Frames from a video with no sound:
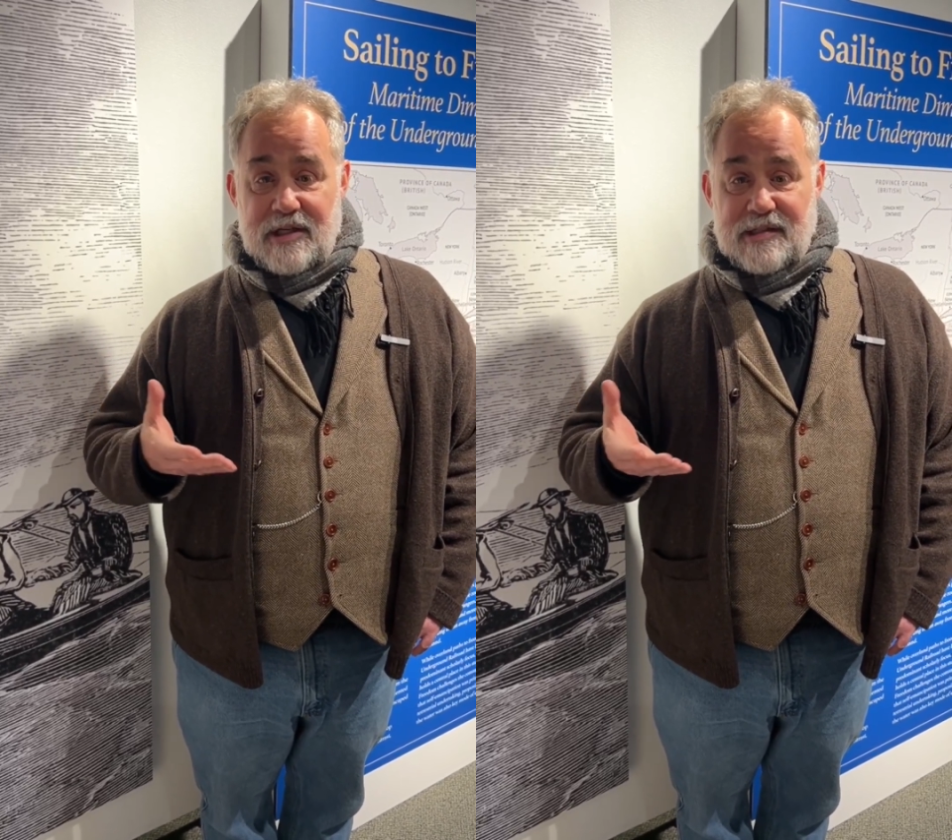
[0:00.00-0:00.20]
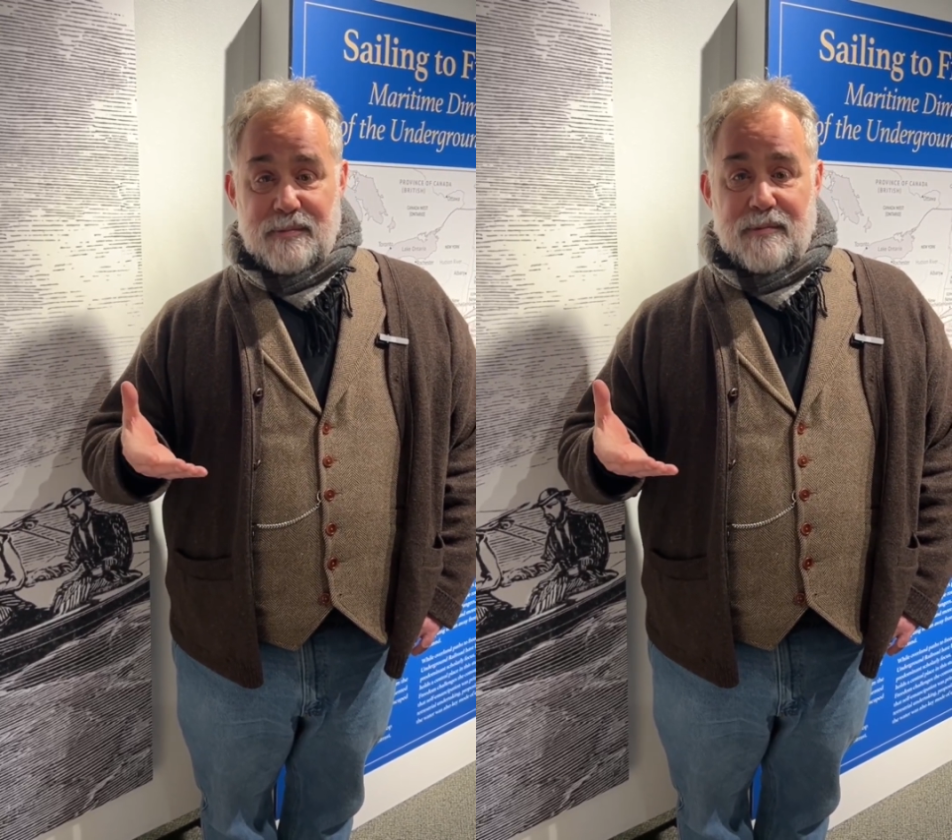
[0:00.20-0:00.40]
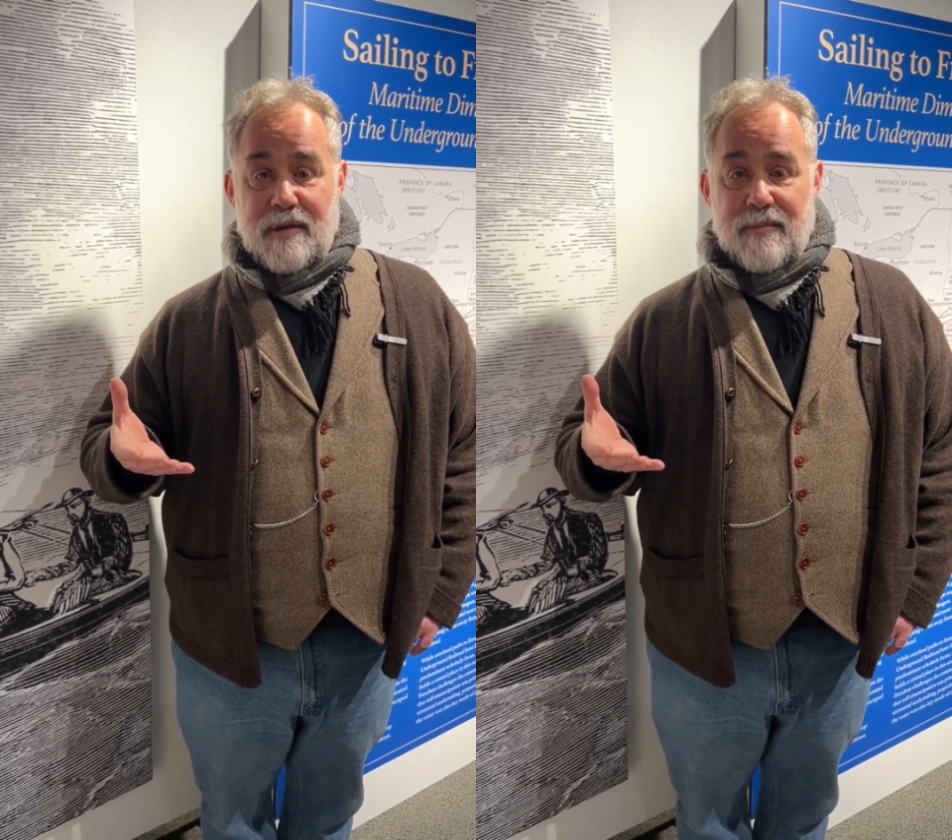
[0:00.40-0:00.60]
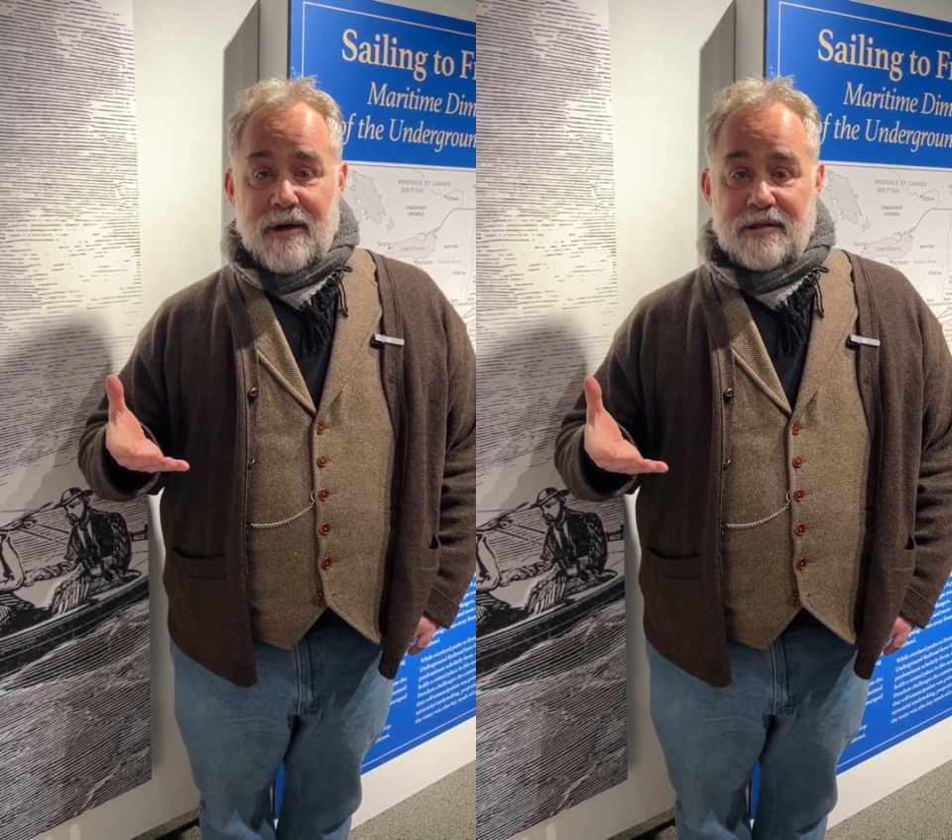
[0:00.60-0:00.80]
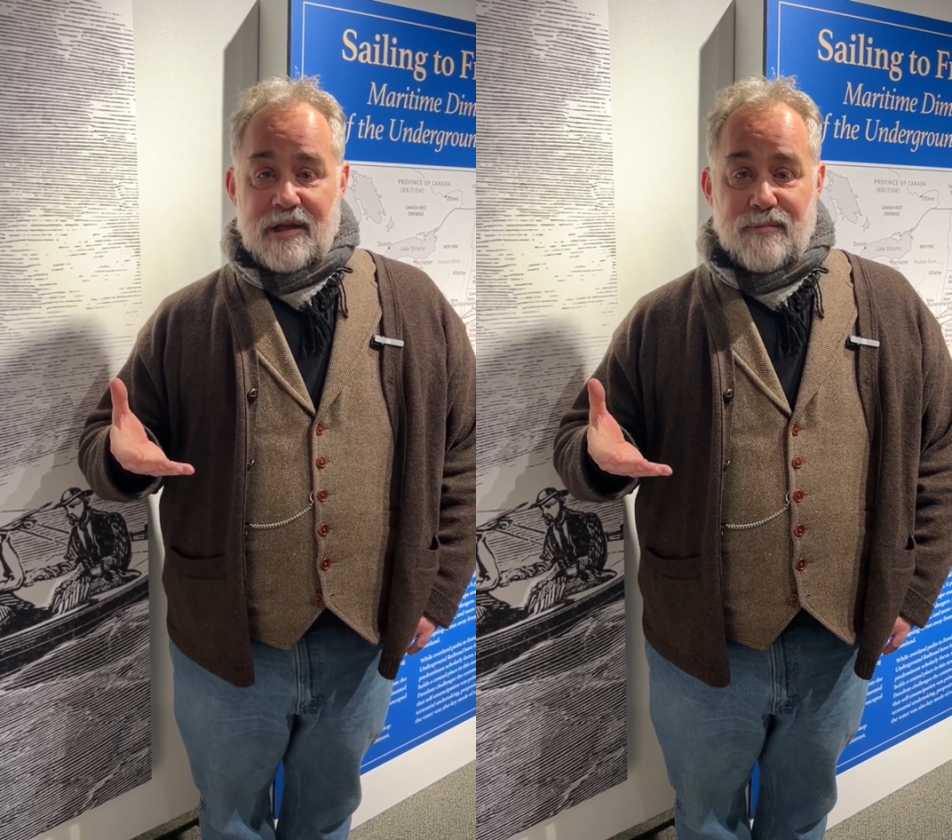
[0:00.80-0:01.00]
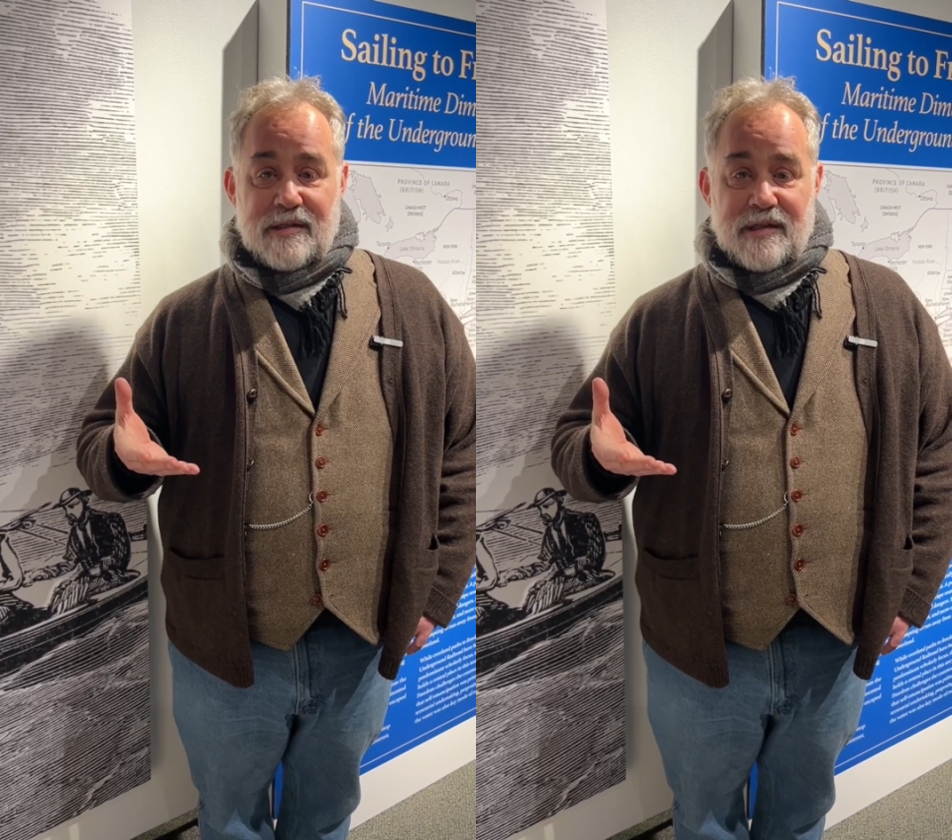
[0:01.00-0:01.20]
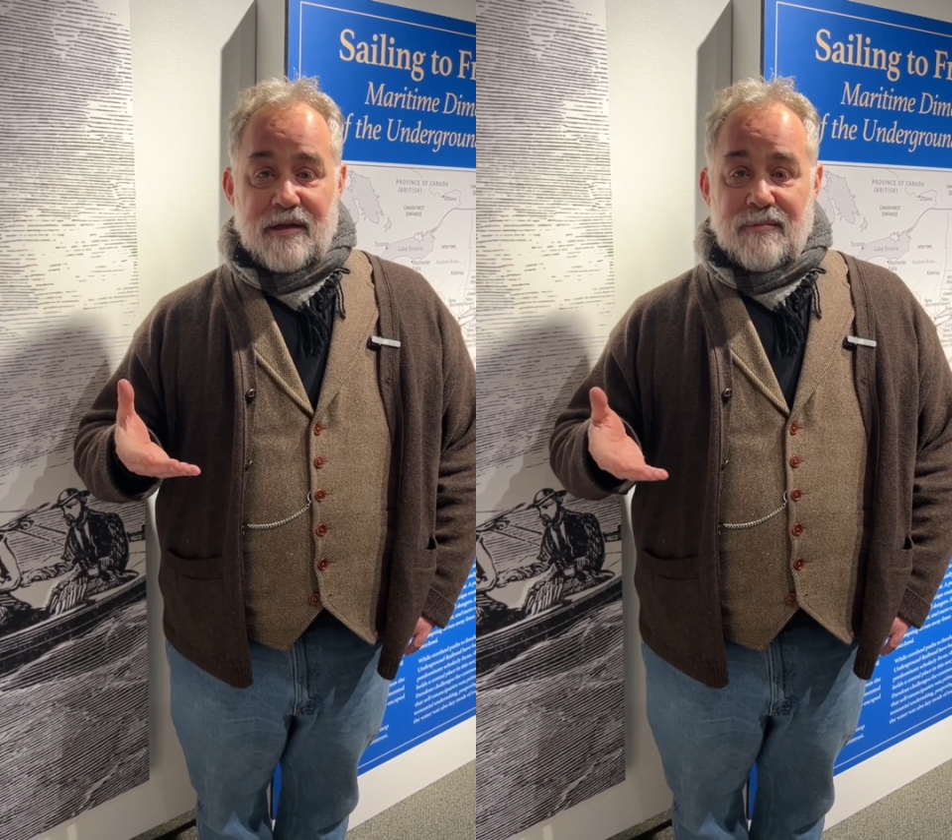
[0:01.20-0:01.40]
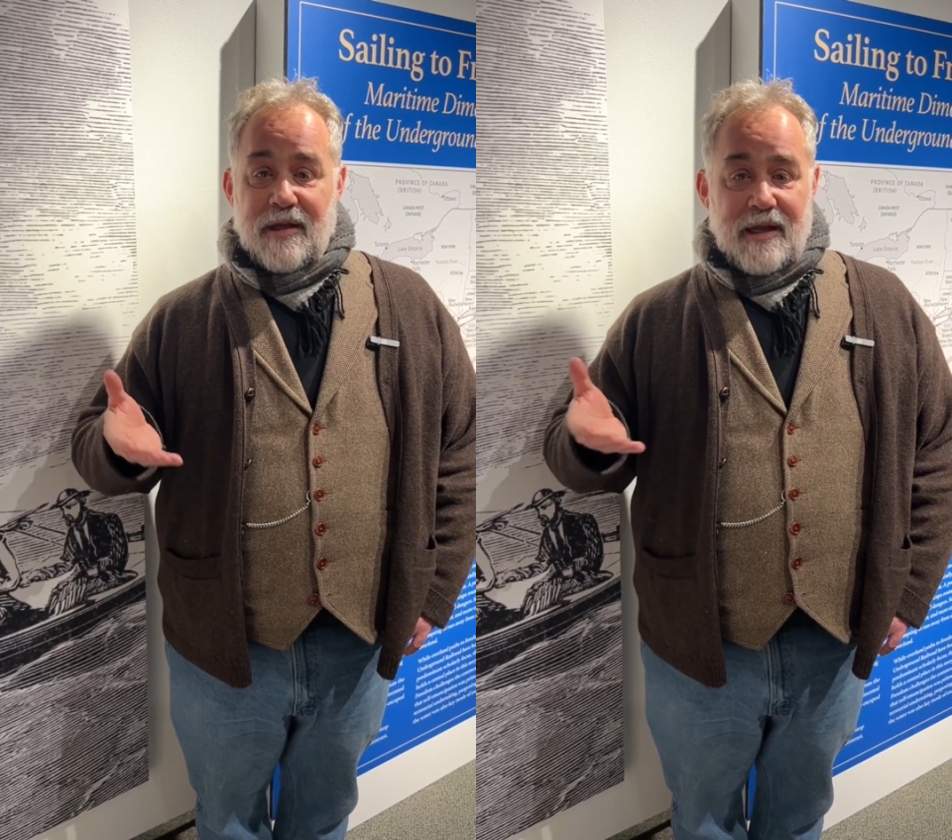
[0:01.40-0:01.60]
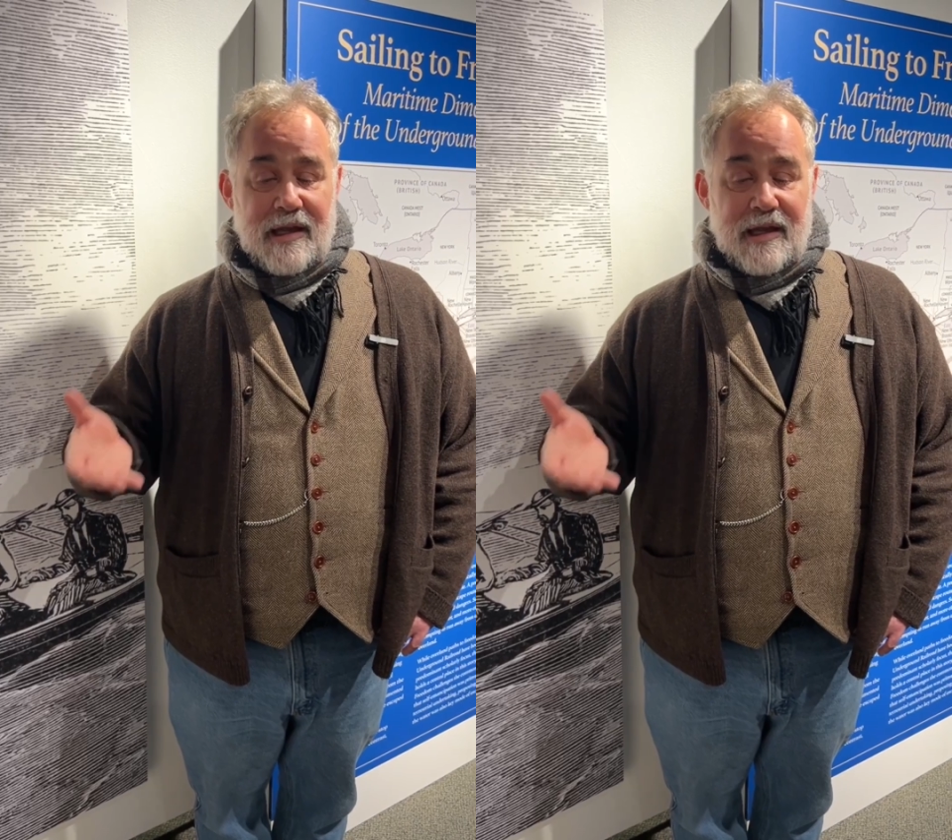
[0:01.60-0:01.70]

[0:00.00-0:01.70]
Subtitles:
Chesapeake Bay Maritime Museum